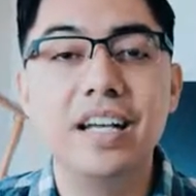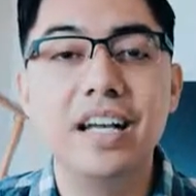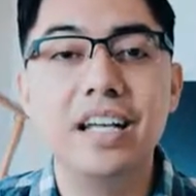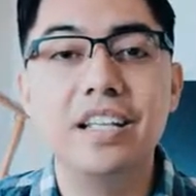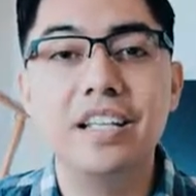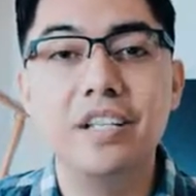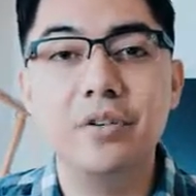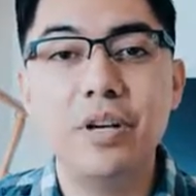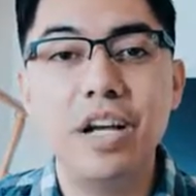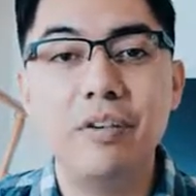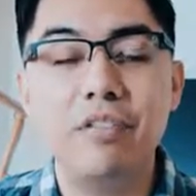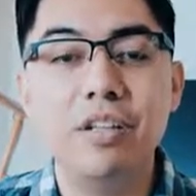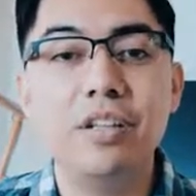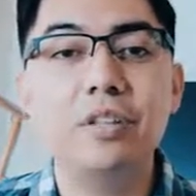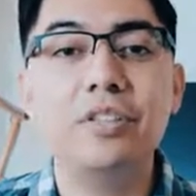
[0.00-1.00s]
and then you
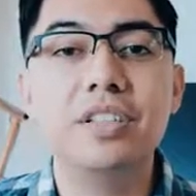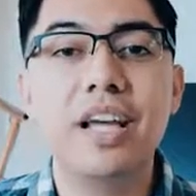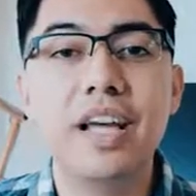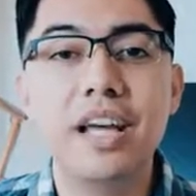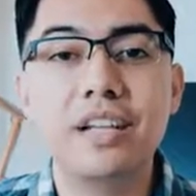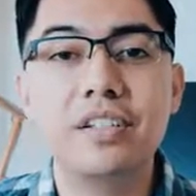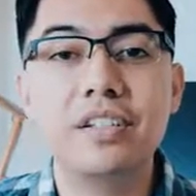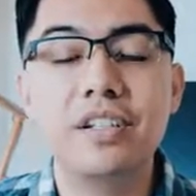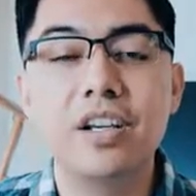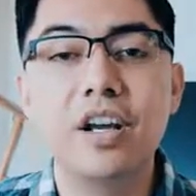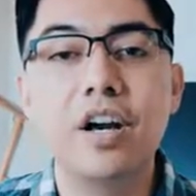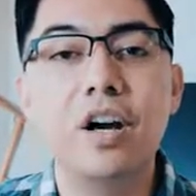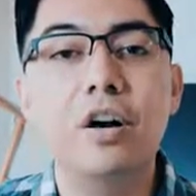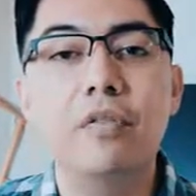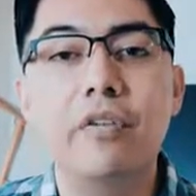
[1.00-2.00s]
have a little text
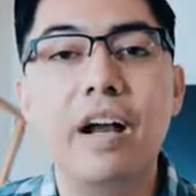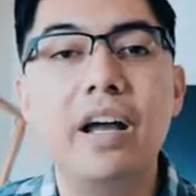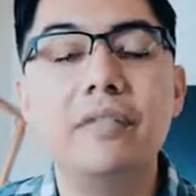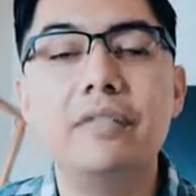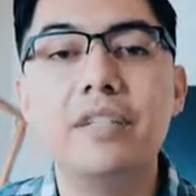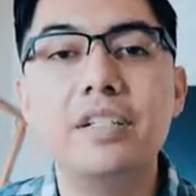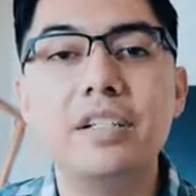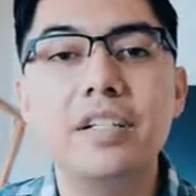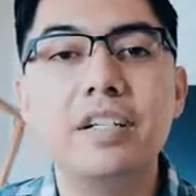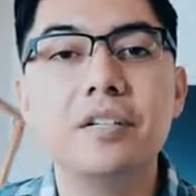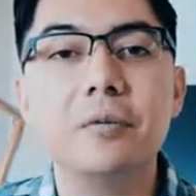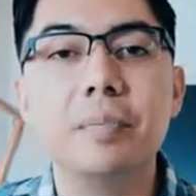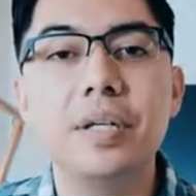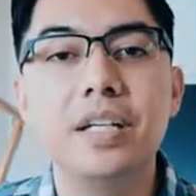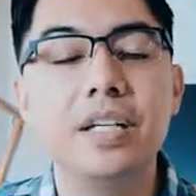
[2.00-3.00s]
over every
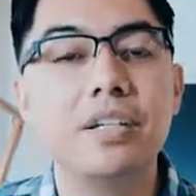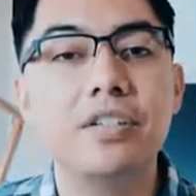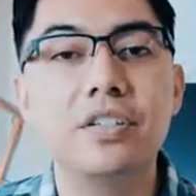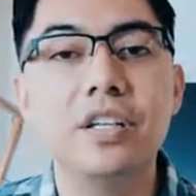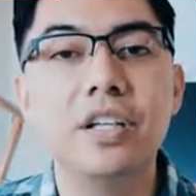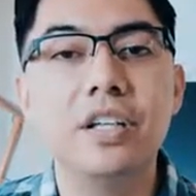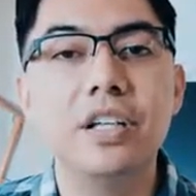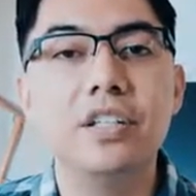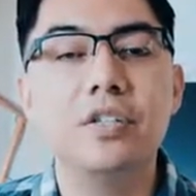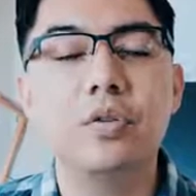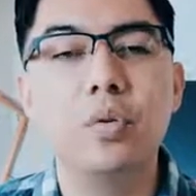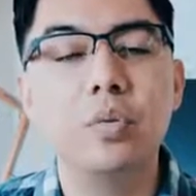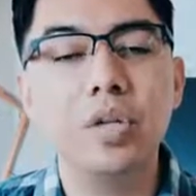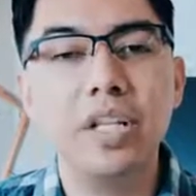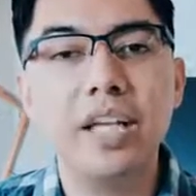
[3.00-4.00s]
single piece to
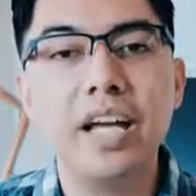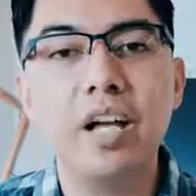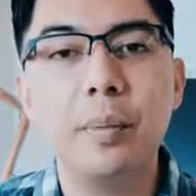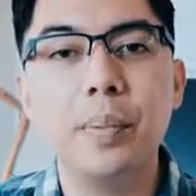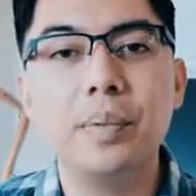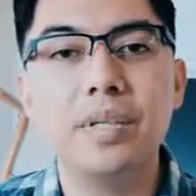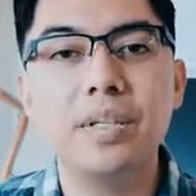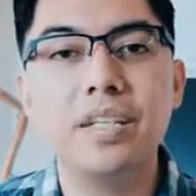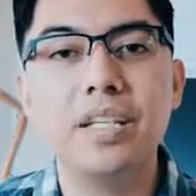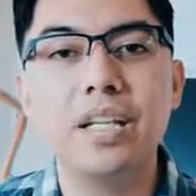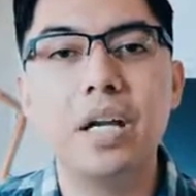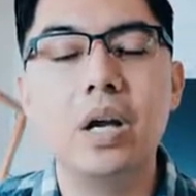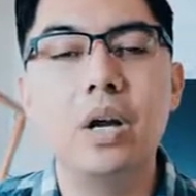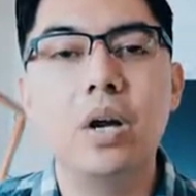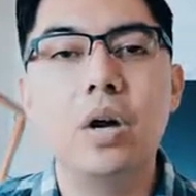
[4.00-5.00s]
really help them to
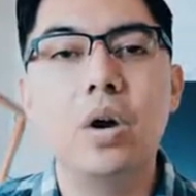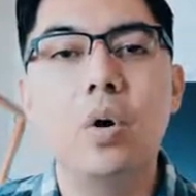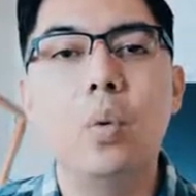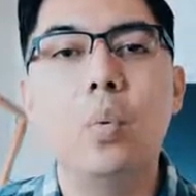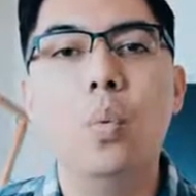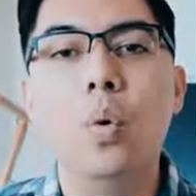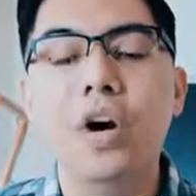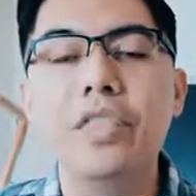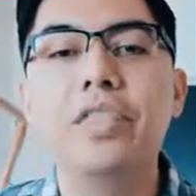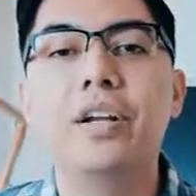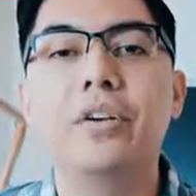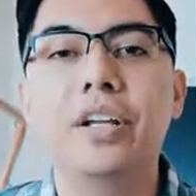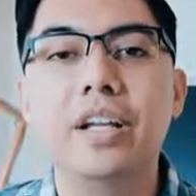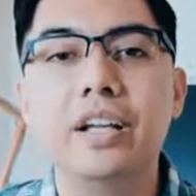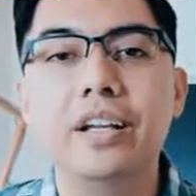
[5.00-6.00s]
see what
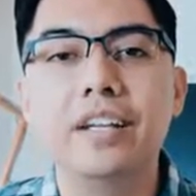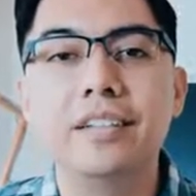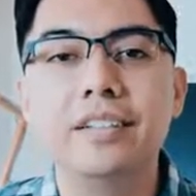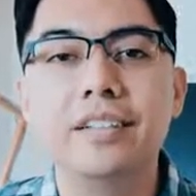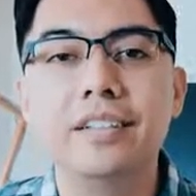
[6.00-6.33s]
they're getting.